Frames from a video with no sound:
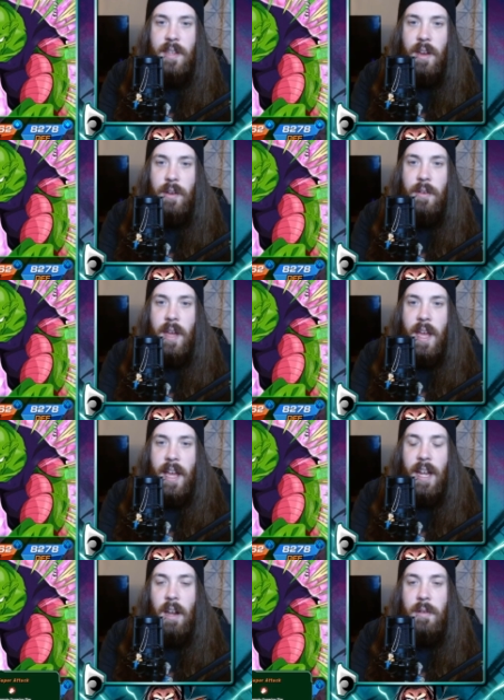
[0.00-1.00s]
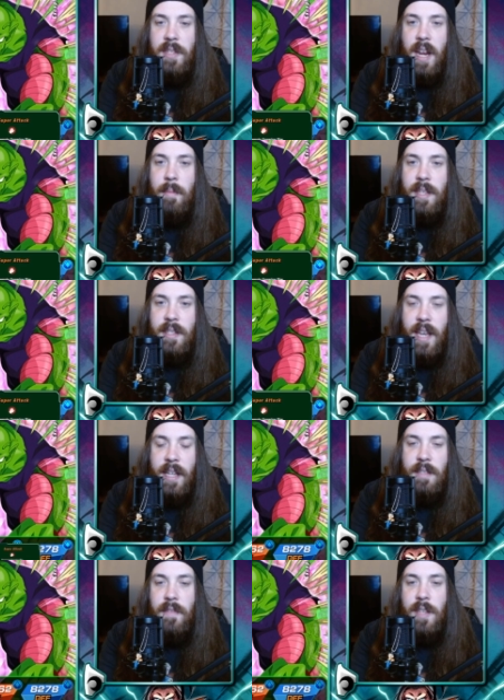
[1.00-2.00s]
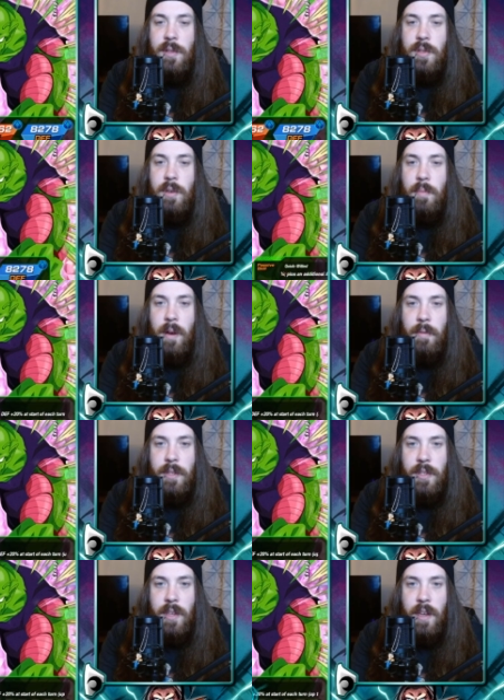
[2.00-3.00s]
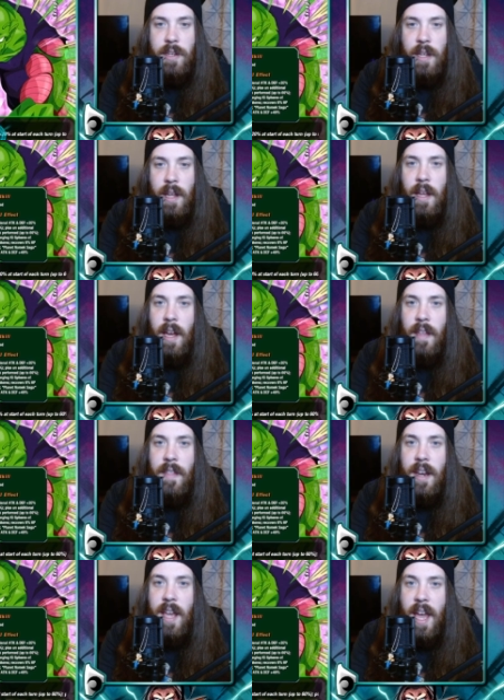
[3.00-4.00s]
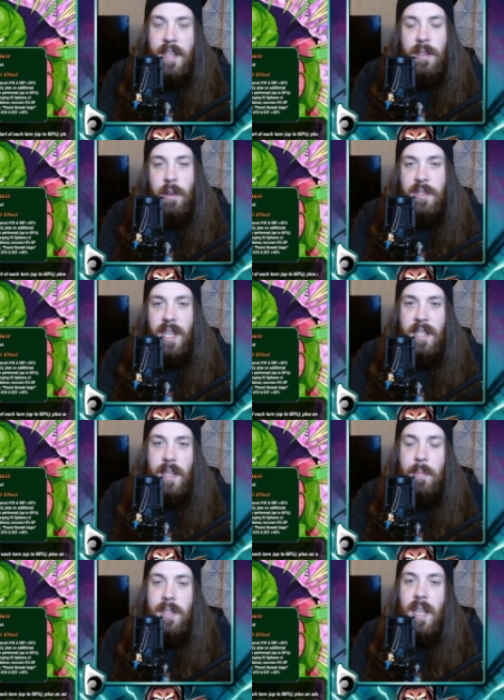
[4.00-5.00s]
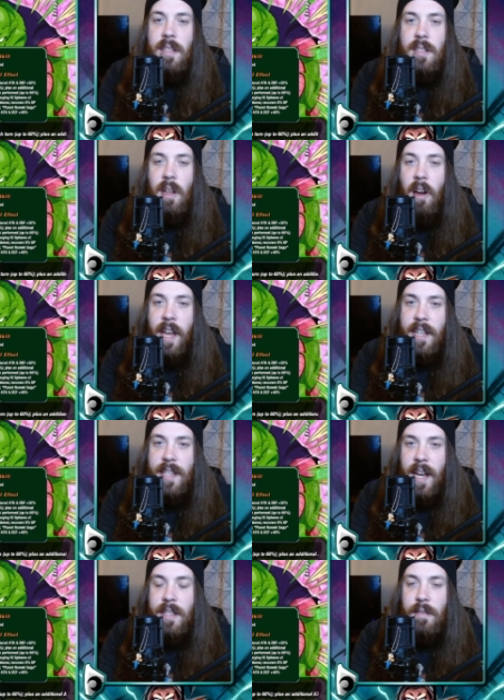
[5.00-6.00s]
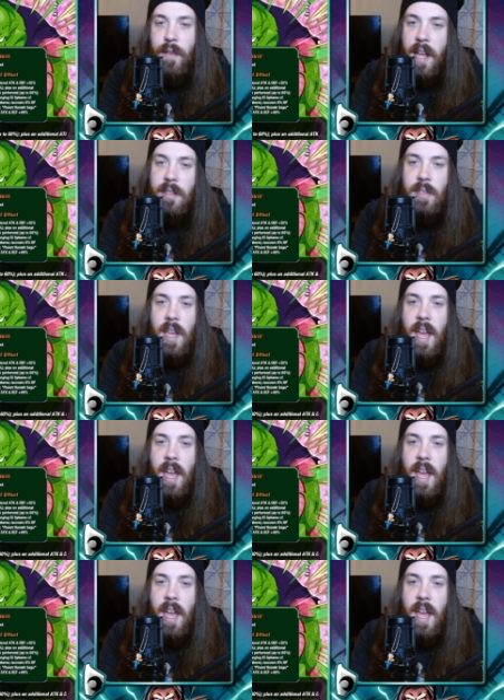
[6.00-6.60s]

So, he lowers the enemy's attack and defense on super, which is good. And then, yeah, he's got 60% starting attack and defense.